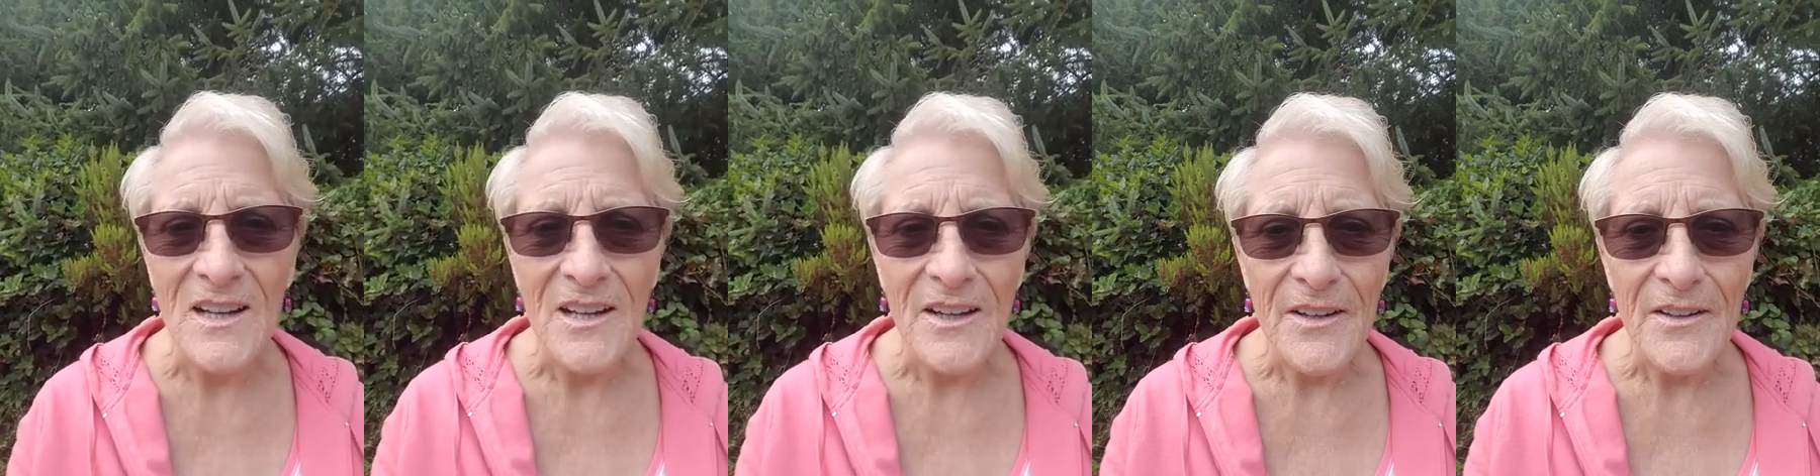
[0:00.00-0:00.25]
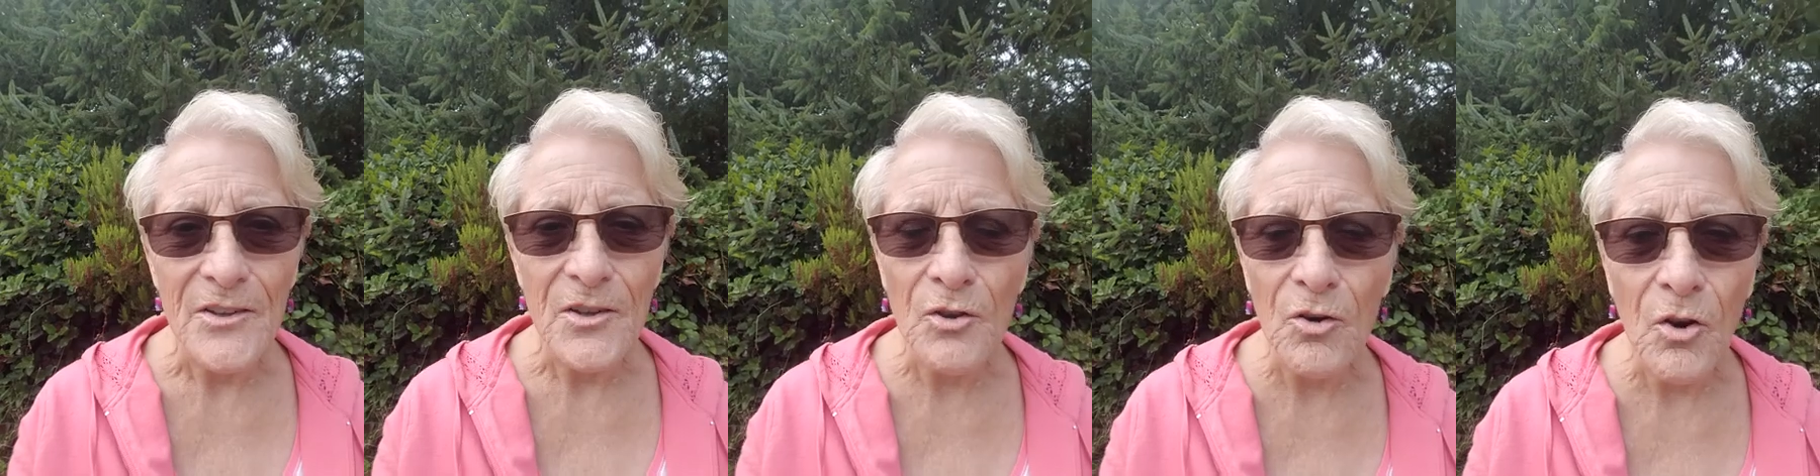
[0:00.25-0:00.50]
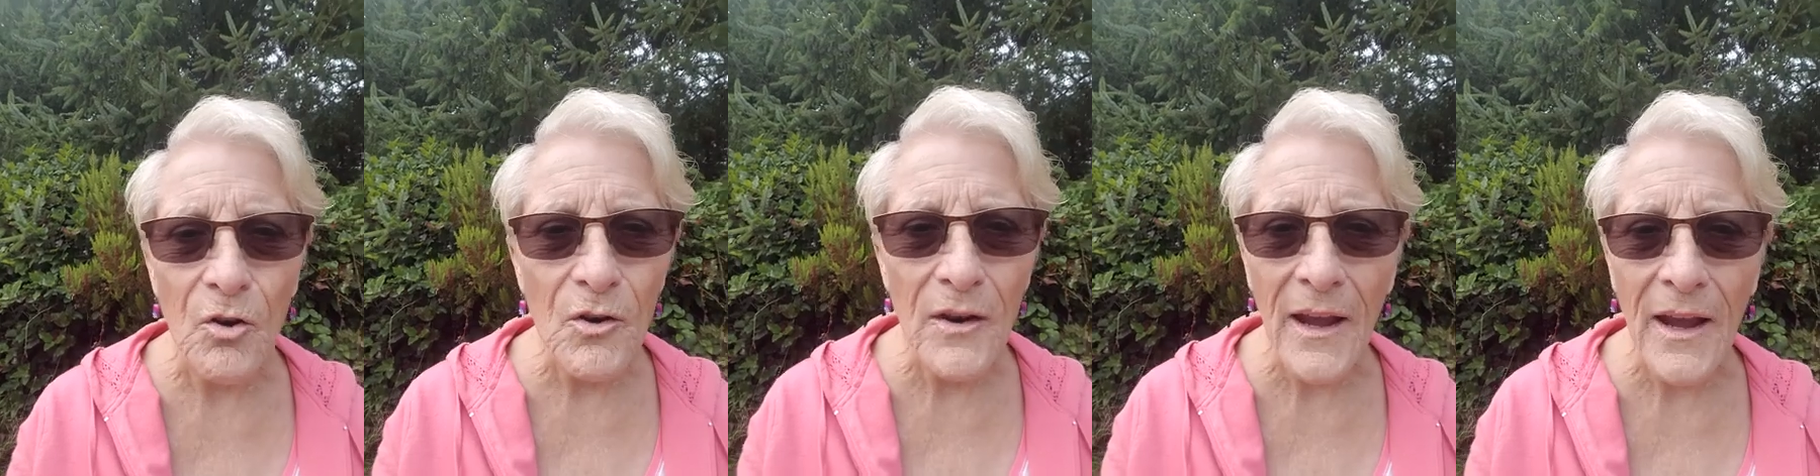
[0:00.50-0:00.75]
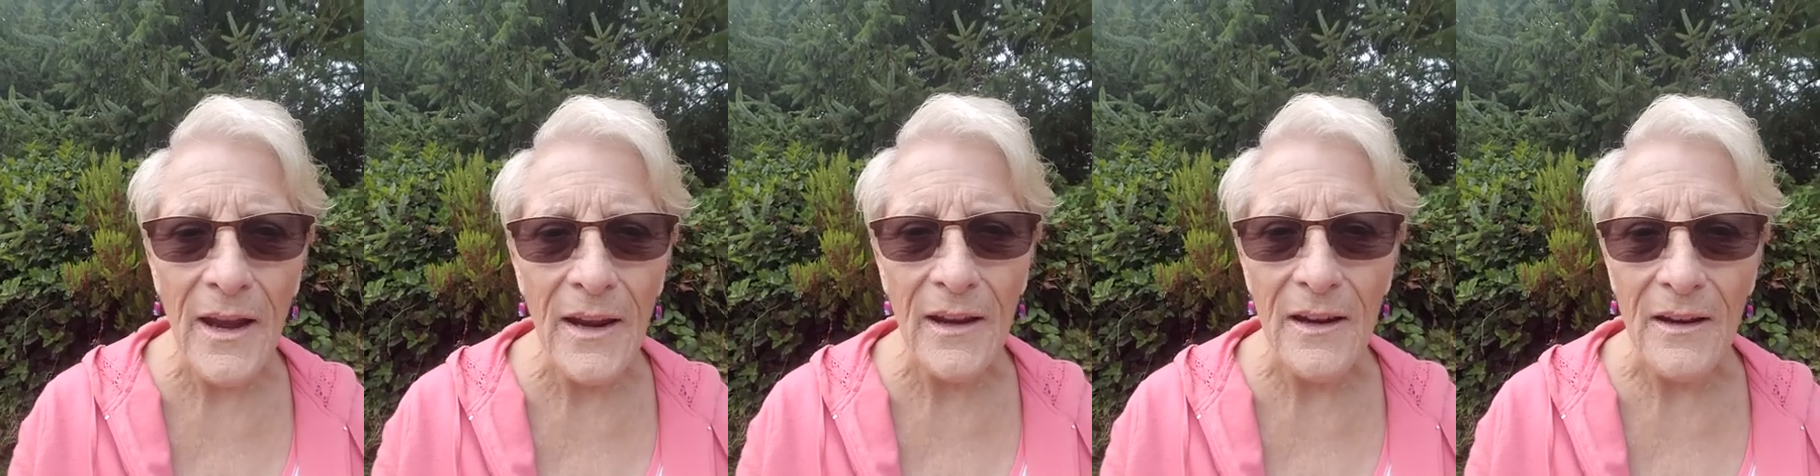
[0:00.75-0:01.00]
you're
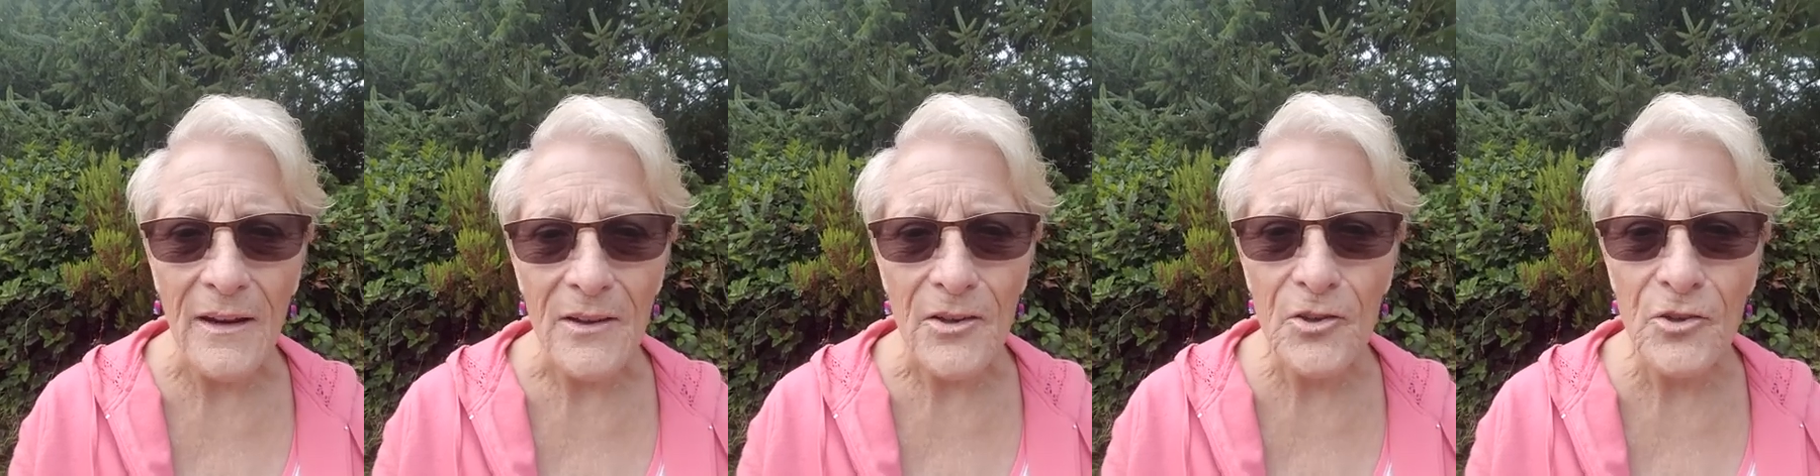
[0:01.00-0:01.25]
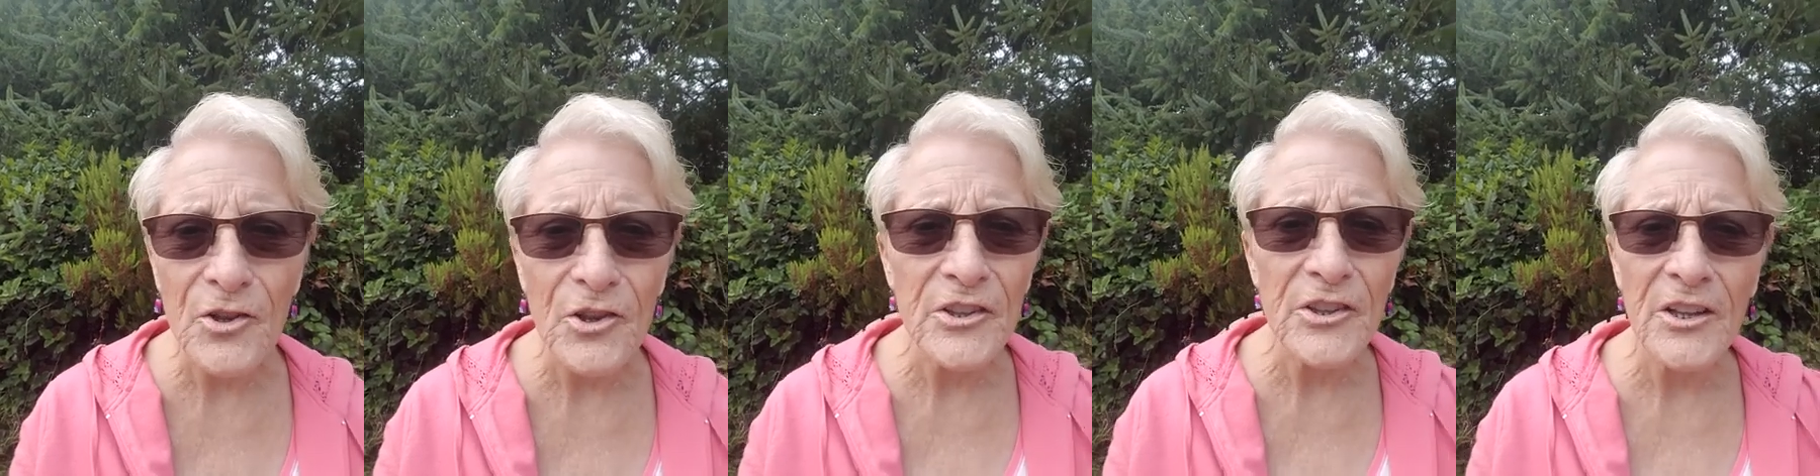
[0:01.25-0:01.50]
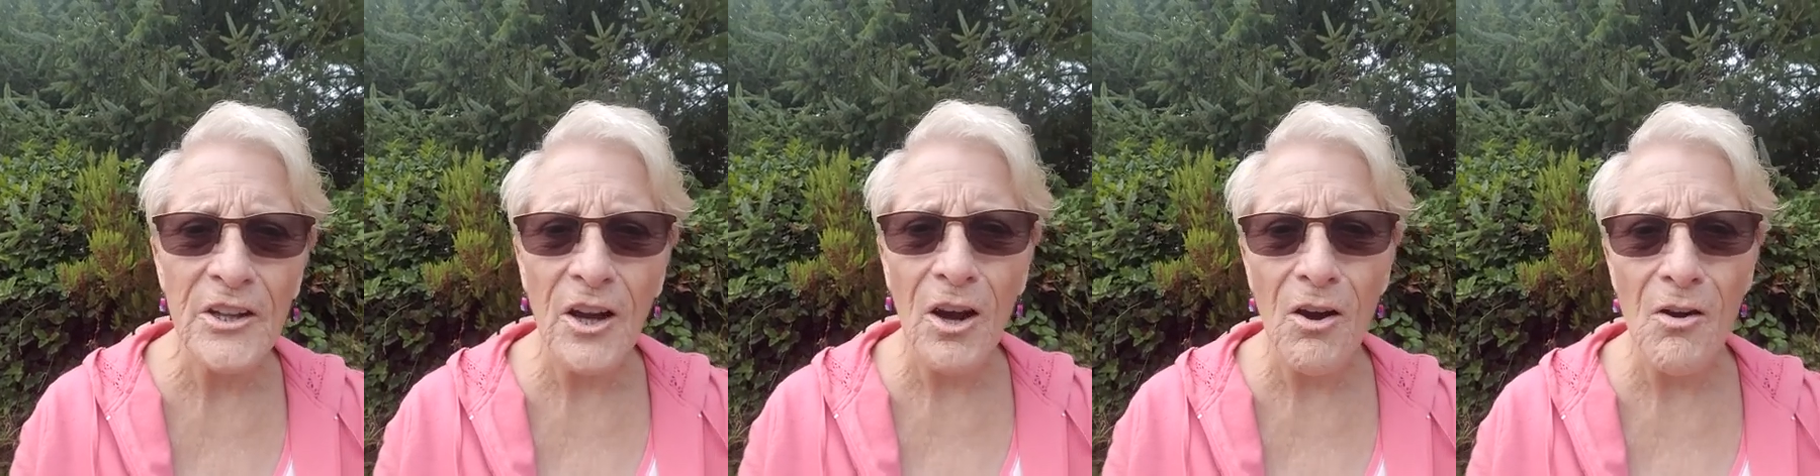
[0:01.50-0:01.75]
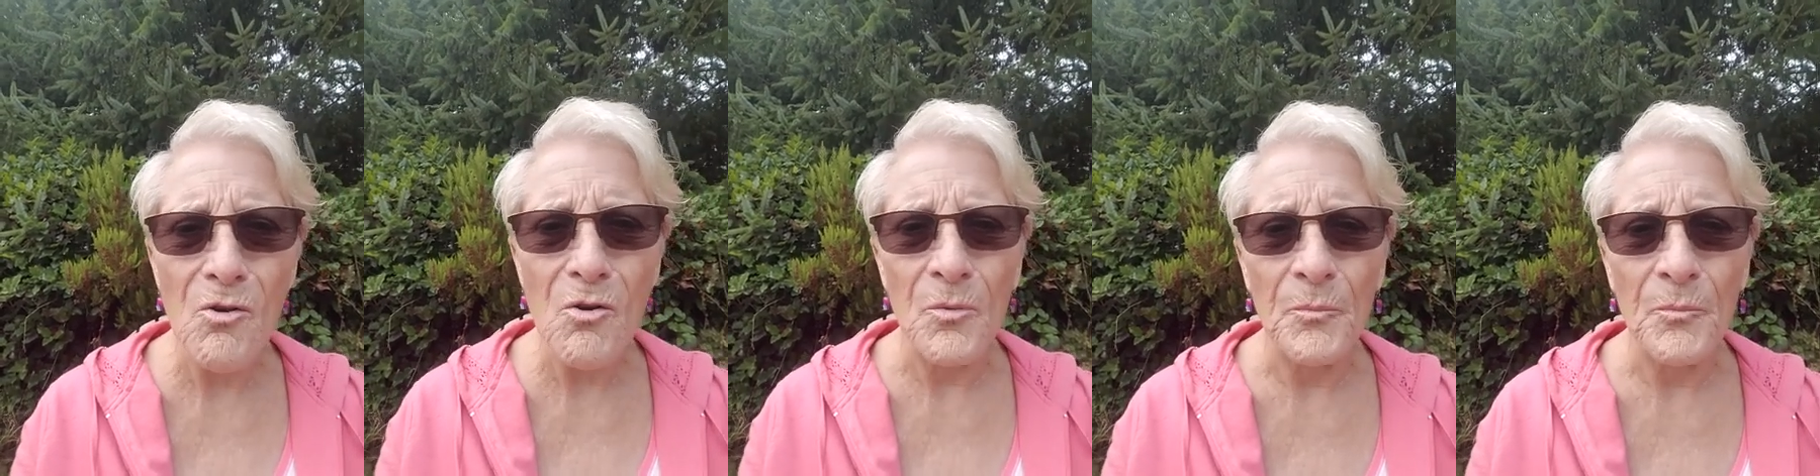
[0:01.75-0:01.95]
okay. You're good to go.